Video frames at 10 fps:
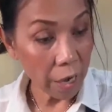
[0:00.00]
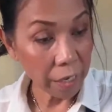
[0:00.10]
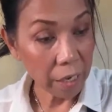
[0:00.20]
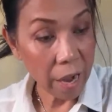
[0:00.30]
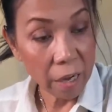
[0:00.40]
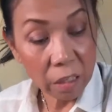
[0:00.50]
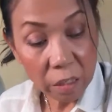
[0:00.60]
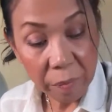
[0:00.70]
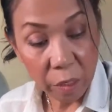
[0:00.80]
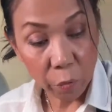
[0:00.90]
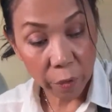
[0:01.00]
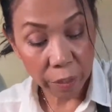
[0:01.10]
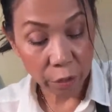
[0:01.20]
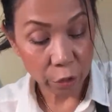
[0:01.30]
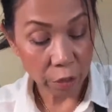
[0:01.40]
I can add a little bit of
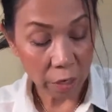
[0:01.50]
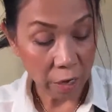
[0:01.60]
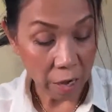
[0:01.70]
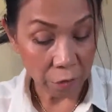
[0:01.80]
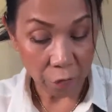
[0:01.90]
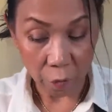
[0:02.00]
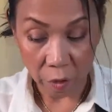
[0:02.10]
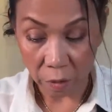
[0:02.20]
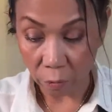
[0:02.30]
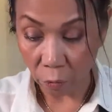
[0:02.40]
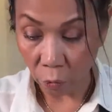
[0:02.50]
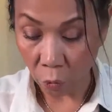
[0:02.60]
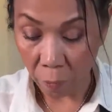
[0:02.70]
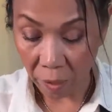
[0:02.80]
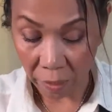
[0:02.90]
oil to the knife, or
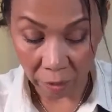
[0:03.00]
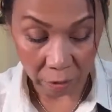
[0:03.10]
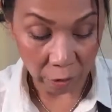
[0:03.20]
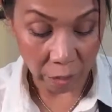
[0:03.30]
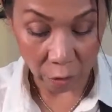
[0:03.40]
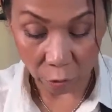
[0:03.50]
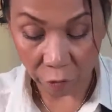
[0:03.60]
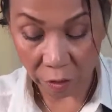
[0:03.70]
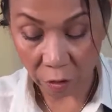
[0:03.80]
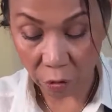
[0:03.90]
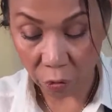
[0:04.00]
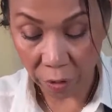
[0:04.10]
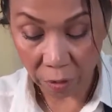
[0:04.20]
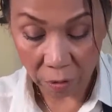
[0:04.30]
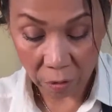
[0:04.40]
normally you can do with the
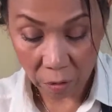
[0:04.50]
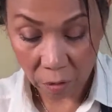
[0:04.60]
string.